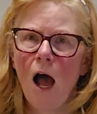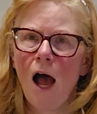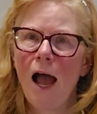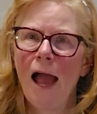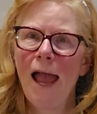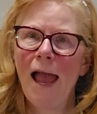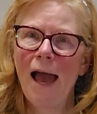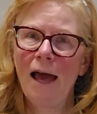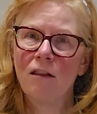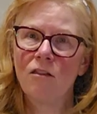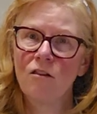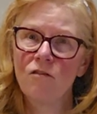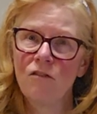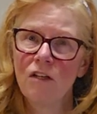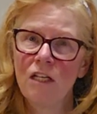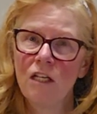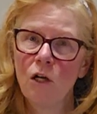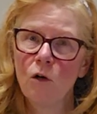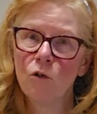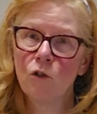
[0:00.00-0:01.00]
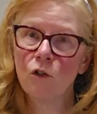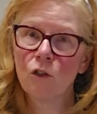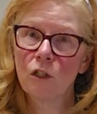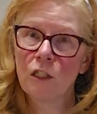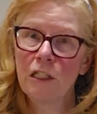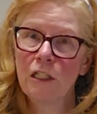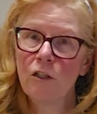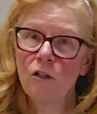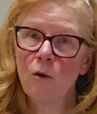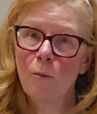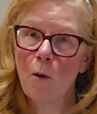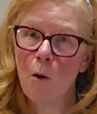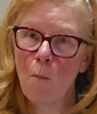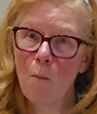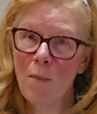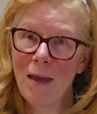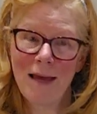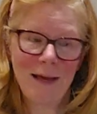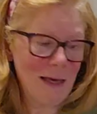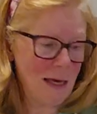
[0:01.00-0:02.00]
I had the video earlier
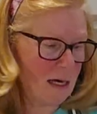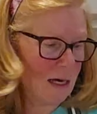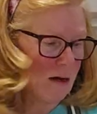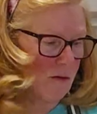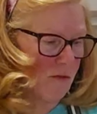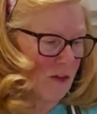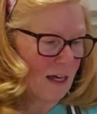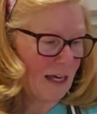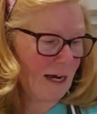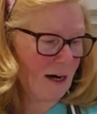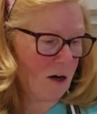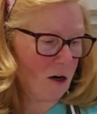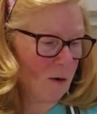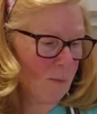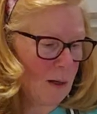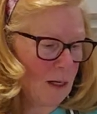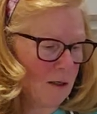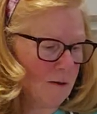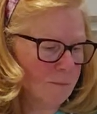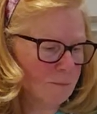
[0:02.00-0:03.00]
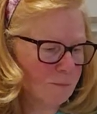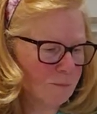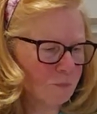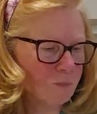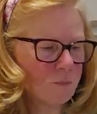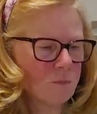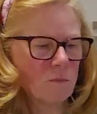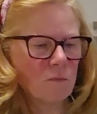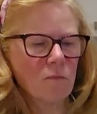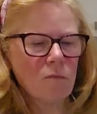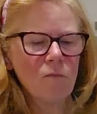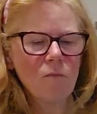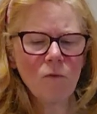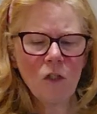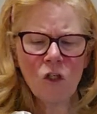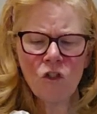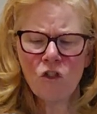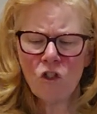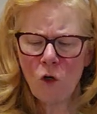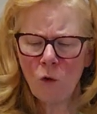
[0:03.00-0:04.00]
about making the caramel.
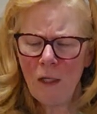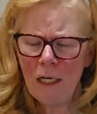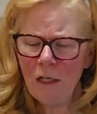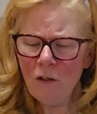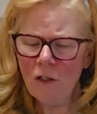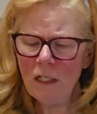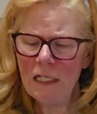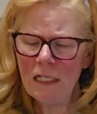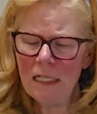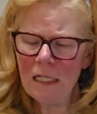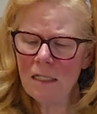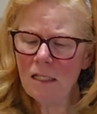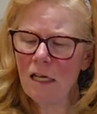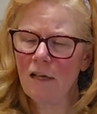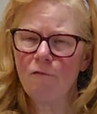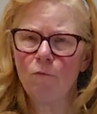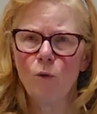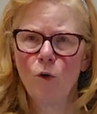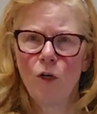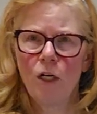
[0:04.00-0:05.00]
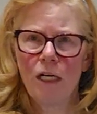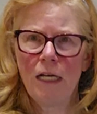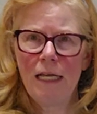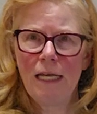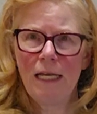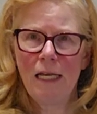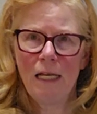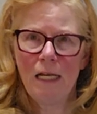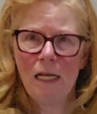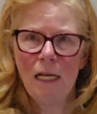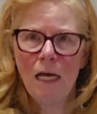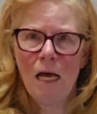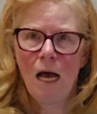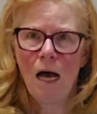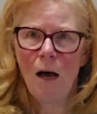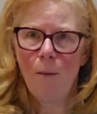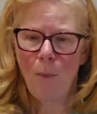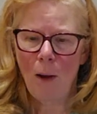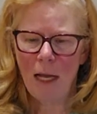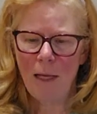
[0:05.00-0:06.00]
So here it is. I've put it in
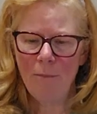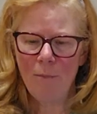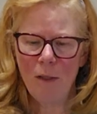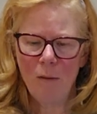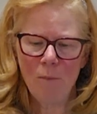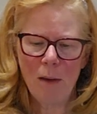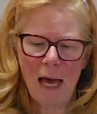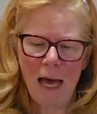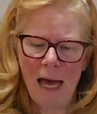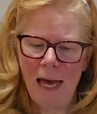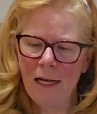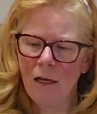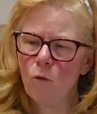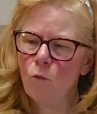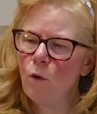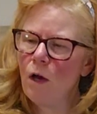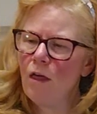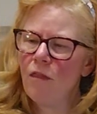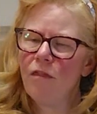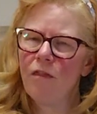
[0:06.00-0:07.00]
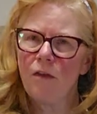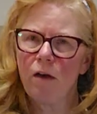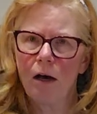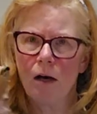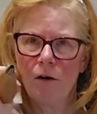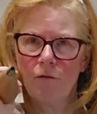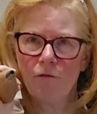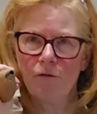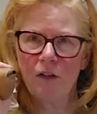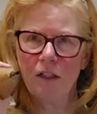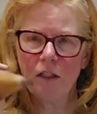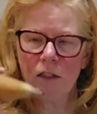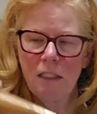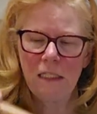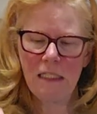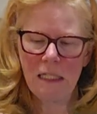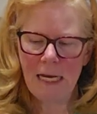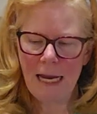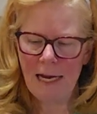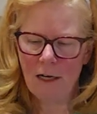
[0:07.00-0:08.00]
a piping bag with a
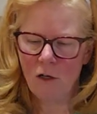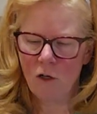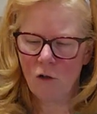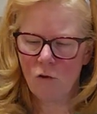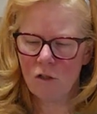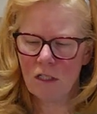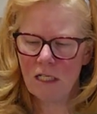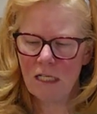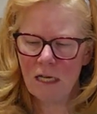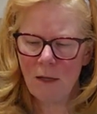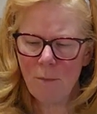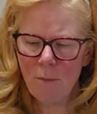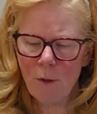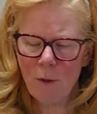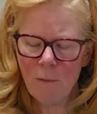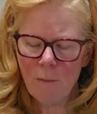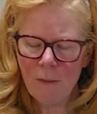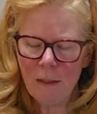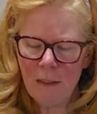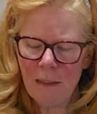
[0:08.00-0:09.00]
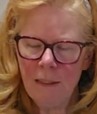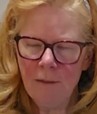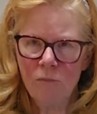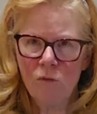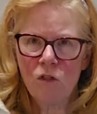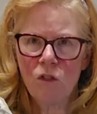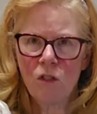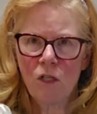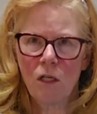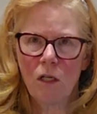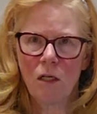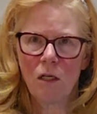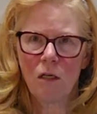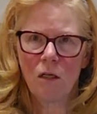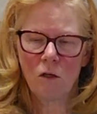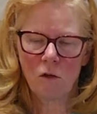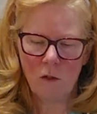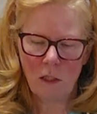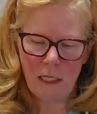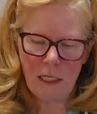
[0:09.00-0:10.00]
fairly narrow tip. Just gonna
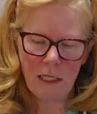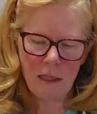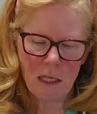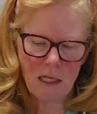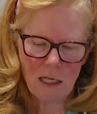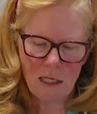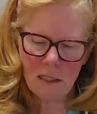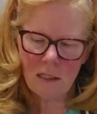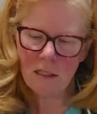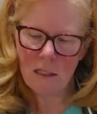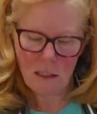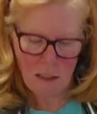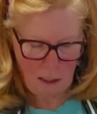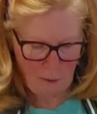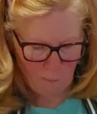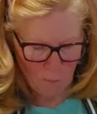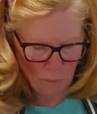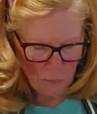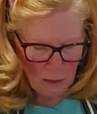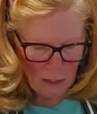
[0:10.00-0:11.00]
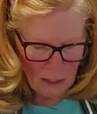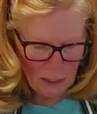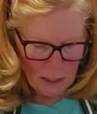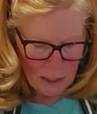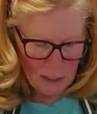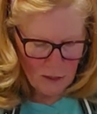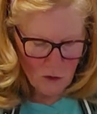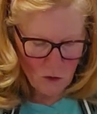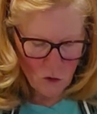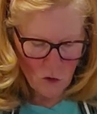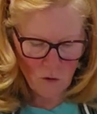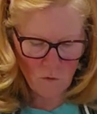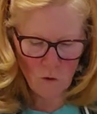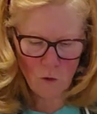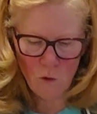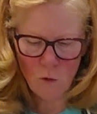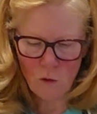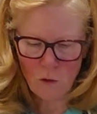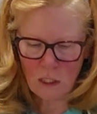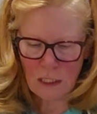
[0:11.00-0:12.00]
go like this. It's sort of
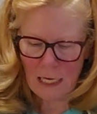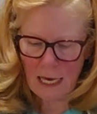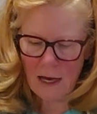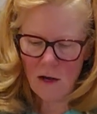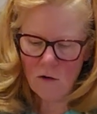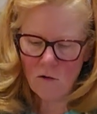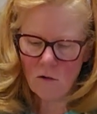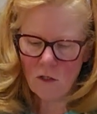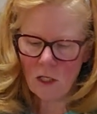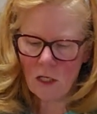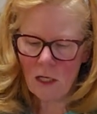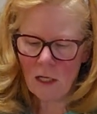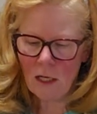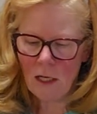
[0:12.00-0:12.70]
oozing out.